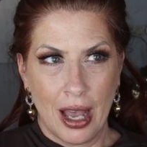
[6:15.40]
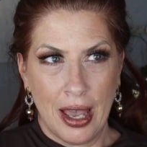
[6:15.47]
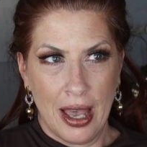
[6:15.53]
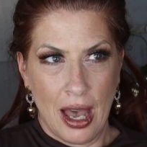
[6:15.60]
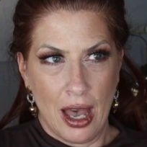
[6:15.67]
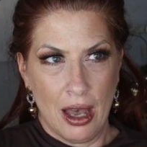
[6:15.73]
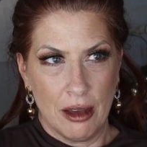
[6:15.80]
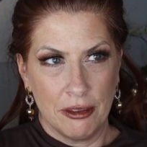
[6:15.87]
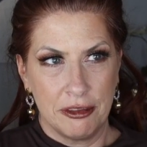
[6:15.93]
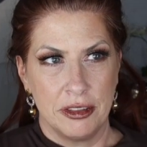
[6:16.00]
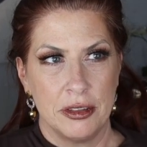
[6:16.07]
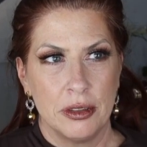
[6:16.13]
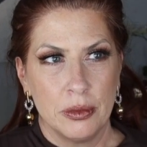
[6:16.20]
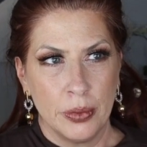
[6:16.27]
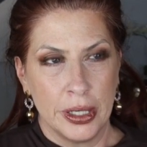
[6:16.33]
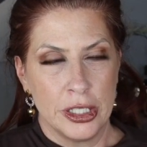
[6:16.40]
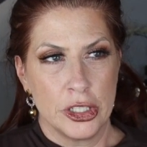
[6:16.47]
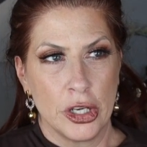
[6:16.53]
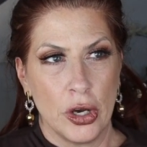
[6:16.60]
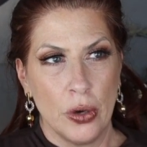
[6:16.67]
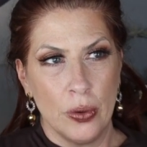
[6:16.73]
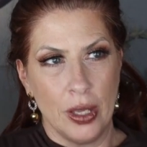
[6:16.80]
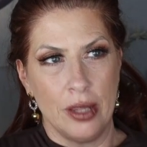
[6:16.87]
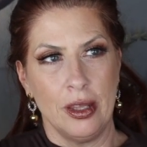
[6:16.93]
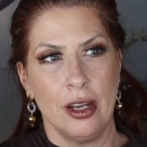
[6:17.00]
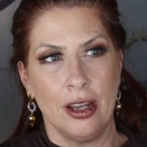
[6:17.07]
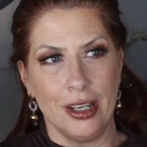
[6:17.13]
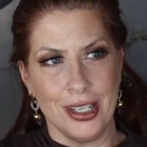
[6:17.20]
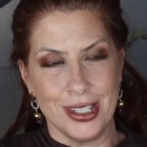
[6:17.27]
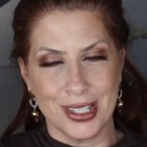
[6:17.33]
I have window, and
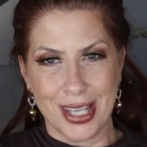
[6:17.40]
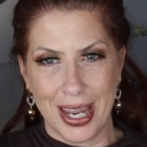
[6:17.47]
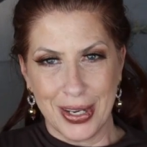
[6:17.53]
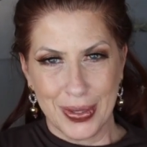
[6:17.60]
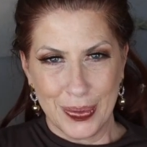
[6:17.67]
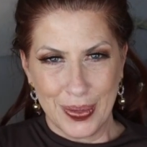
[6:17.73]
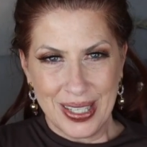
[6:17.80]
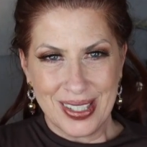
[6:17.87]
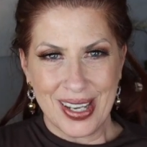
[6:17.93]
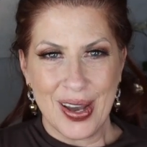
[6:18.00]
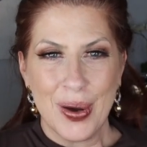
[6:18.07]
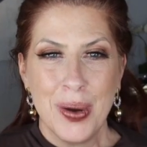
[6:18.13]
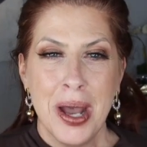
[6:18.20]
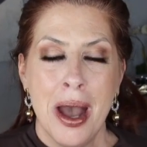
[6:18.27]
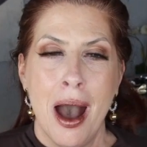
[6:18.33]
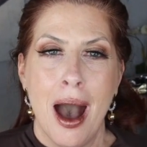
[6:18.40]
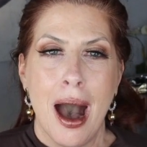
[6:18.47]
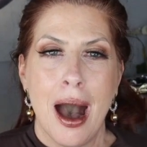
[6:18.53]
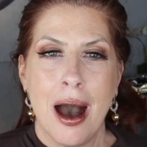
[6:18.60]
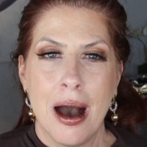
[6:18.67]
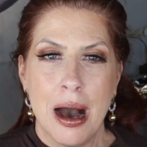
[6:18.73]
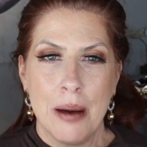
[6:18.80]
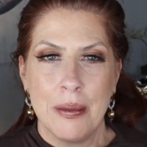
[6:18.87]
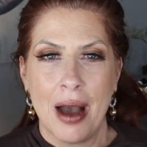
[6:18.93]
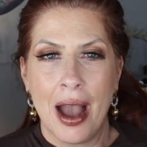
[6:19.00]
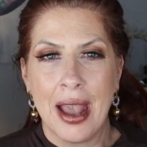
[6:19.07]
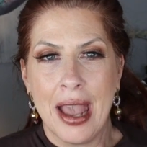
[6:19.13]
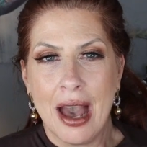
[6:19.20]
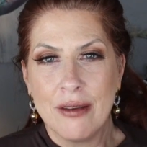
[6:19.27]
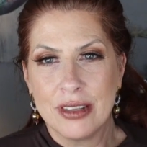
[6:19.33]
then on each side of the window,
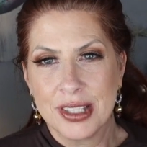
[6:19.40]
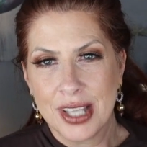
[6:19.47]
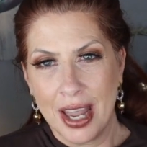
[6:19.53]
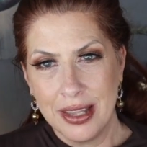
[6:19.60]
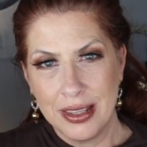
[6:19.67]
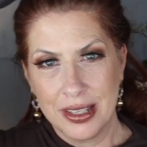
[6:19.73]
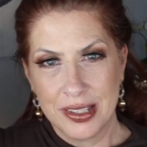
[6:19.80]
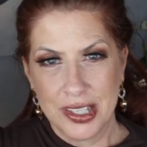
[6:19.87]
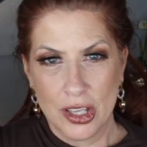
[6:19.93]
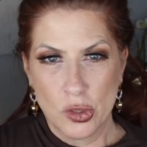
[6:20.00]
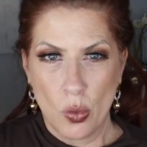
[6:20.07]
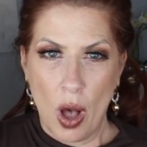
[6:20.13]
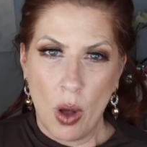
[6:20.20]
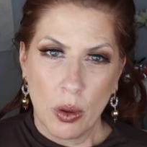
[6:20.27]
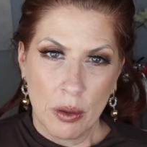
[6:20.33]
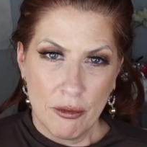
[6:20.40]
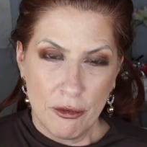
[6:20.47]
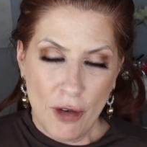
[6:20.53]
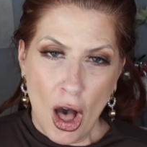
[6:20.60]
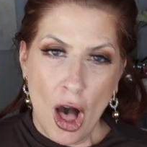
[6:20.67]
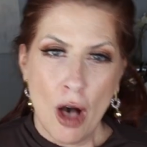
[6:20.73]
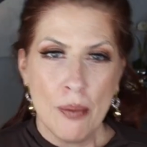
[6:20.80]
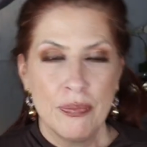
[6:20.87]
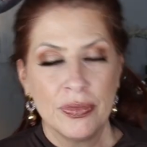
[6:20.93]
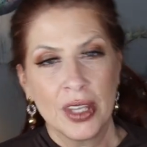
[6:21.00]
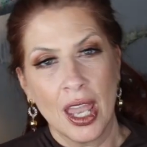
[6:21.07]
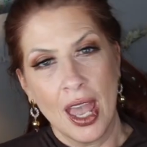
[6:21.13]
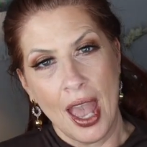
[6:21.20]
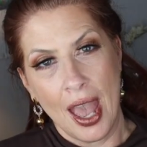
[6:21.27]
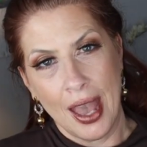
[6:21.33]
I have a sign that says Welcome Fall,
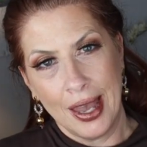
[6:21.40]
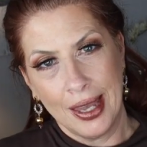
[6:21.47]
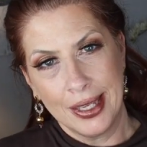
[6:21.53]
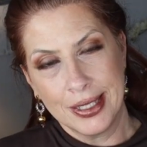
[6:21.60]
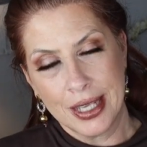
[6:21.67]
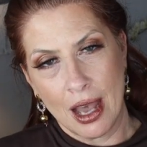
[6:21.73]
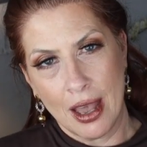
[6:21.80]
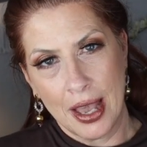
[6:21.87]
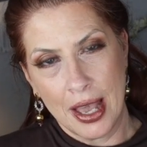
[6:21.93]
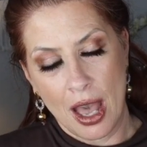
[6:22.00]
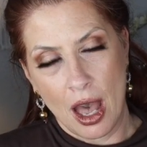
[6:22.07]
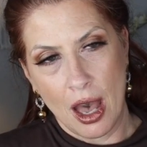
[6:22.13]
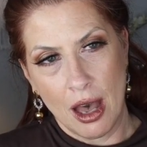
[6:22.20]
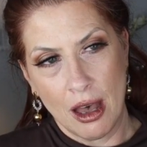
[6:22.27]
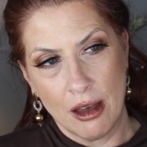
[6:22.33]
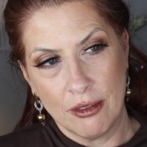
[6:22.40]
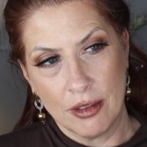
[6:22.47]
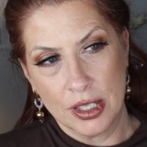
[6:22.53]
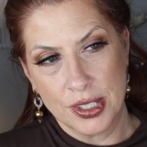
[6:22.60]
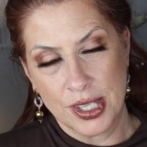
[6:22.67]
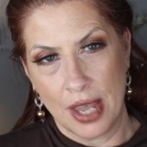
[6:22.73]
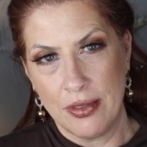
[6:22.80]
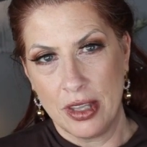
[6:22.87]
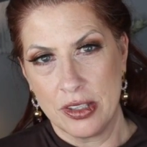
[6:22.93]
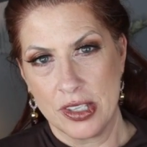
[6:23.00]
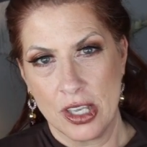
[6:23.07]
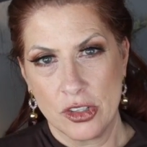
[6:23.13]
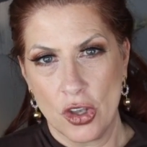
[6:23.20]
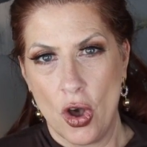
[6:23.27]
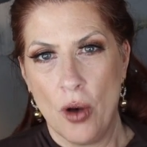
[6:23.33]
and I have a sign that
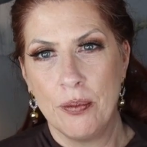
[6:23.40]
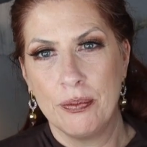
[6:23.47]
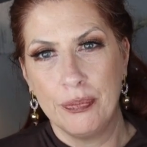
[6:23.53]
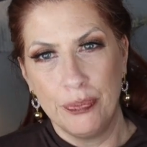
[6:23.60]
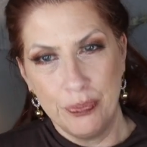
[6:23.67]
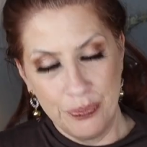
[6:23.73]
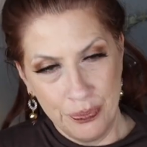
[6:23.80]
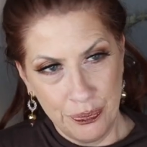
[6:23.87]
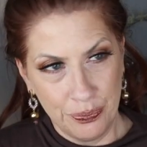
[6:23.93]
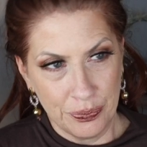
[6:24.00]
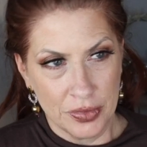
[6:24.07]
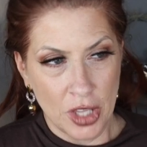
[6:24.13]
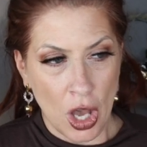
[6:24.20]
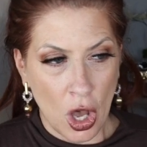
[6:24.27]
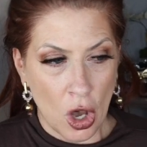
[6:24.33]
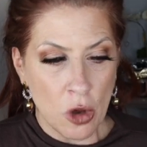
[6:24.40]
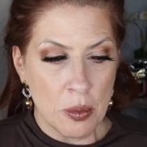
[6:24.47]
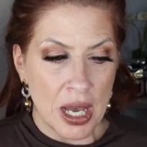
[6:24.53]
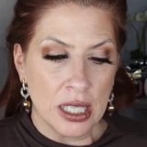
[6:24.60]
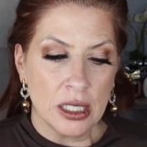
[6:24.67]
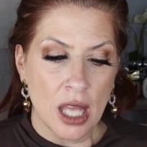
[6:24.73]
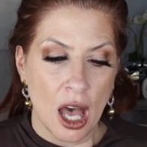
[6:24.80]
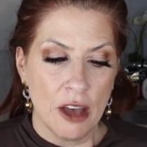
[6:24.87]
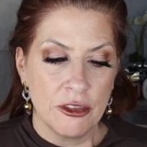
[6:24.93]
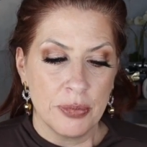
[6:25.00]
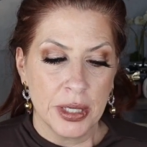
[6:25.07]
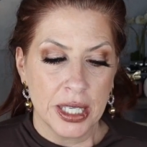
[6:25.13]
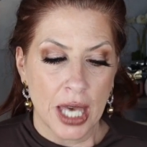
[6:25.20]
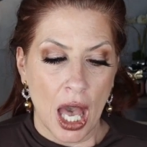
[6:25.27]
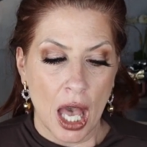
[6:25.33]
says Home. The home I love
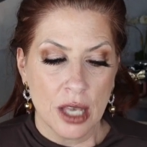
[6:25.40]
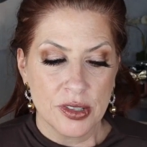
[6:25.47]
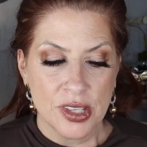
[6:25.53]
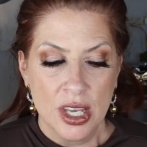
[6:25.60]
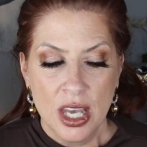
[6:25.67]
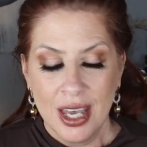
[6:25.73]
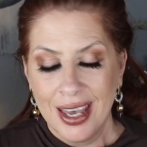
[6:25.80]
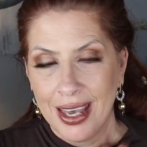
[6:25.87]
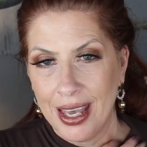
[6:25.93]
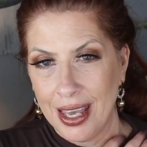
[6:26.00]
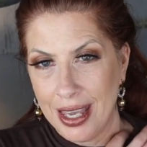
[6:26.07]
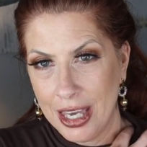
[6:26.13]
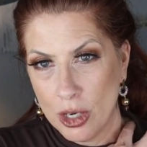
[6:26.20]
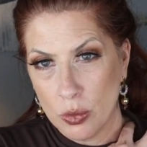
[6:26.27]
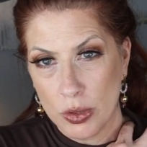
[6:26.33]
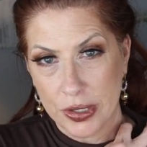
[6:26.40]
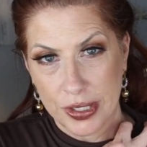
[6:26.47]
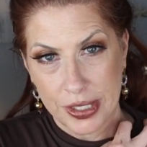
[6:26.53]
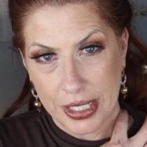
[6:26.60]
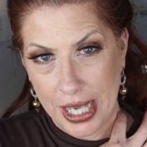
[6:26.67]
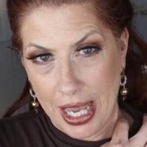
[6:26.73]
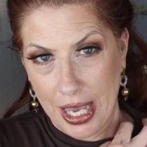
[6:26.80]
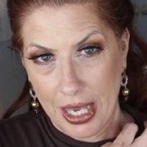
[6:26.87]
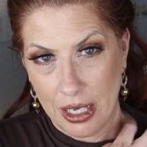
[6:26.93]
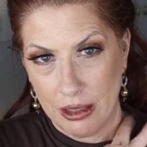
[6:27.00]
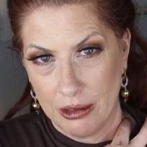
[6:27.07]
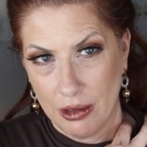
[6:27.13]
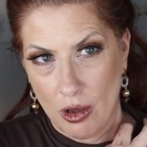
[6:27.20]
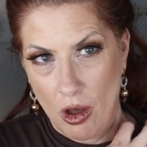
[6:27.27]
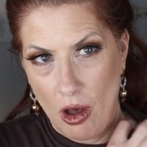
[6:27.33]
because it will
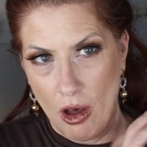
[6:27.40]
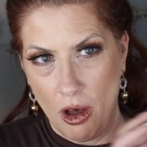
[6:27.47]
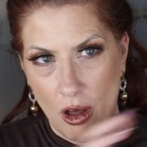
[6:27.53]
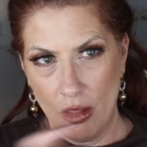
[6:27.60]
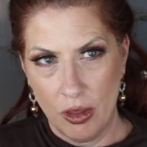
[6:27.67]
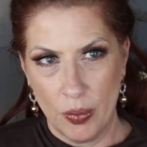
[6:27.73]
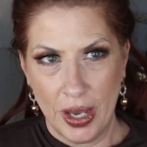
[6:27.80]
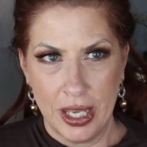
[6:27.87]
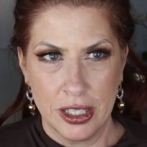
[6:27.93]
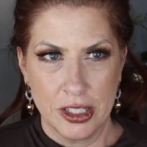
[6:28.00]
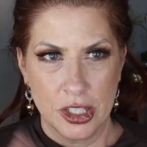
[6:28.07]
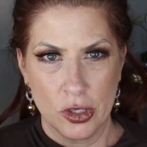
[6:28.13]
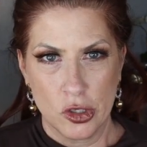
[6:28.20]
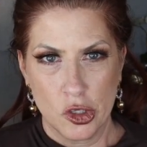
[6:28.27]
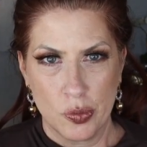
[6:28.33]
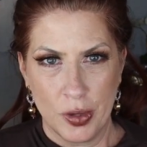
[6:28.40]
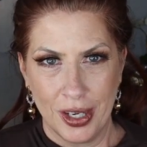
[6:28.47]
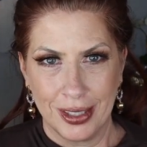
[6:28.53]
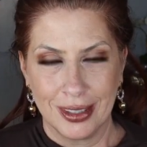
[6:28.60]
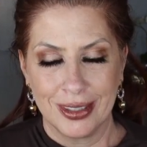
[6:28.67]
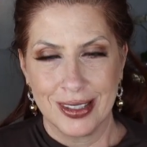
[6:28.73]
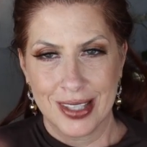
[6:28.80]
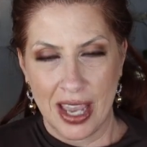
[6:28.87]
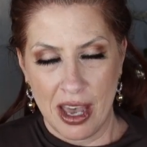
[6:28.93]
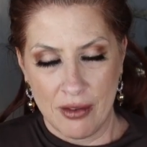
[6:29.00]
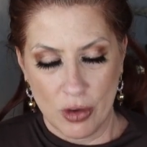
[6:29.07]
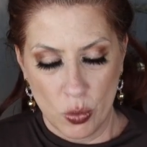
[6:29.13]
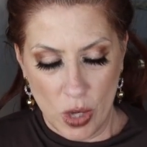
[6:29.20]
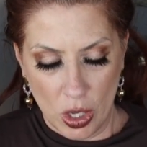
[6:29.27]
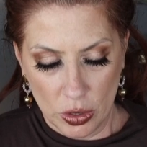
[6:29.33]
stay all the way until spring, because I
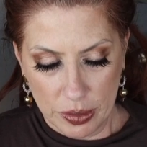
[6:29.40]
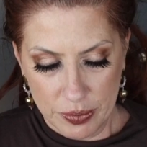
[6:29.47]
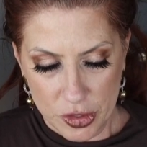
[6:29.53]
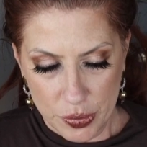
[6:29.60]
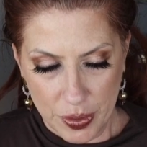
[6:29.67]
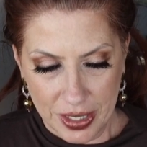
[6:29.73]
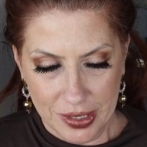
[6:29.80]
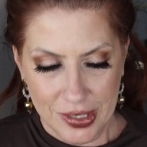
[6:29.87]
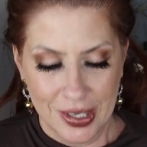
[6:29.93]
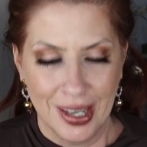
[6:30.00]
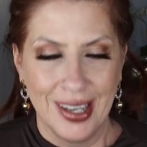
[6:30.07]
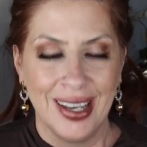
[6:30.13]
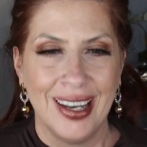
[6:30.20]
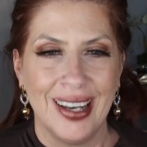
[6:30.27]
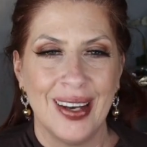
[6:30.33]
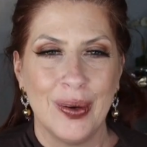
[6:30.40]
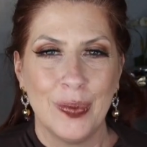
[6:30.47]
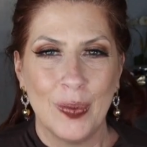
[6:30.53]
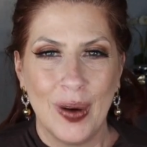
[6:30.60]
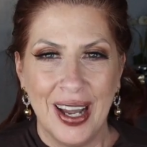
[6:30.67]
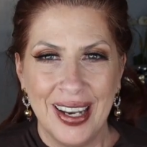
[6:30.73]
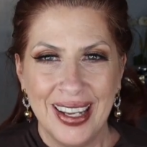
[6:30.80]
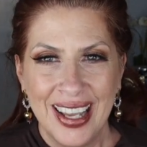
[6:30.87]
have a Welcome Springs one.